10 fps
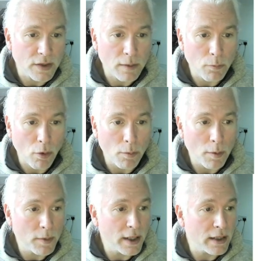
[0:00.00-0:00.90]
problem
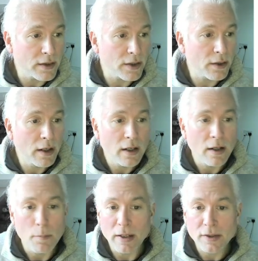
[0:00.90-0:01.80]
and need to
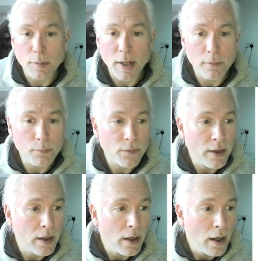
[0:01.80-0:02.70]
mess about.
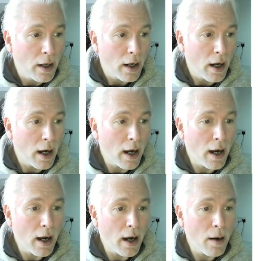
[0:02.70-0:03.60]

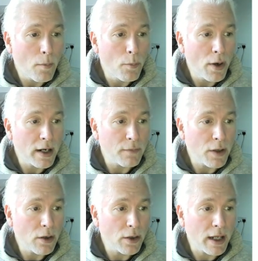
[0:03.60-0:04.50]
But if you
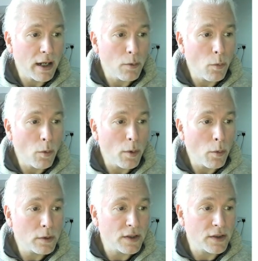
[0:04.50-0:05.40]
look here, what we
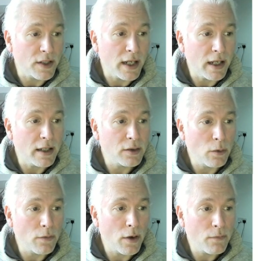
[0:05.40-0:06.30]
want to see is all
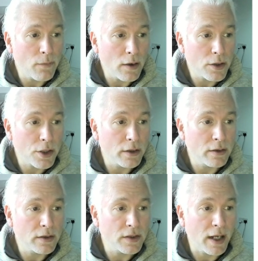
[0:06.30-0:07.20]
of our
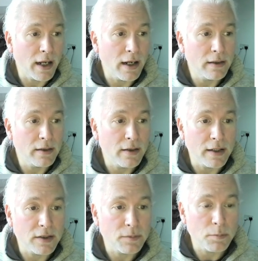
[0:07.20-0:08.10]
functions in
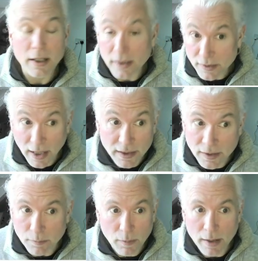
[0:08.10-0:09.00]
this case
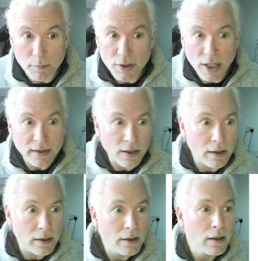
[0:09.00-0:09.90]
in Magenta.
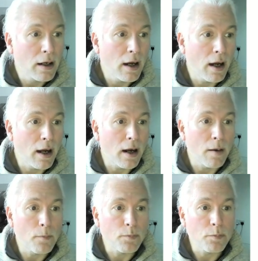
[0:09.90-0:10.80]

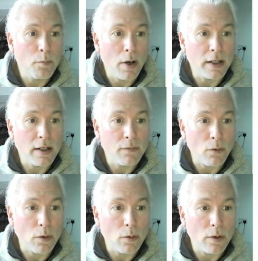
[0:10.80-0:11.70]
Might differ,
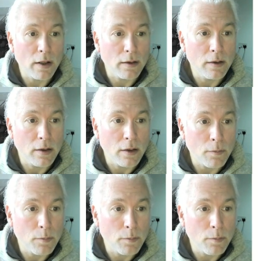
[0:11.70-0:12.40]
you know,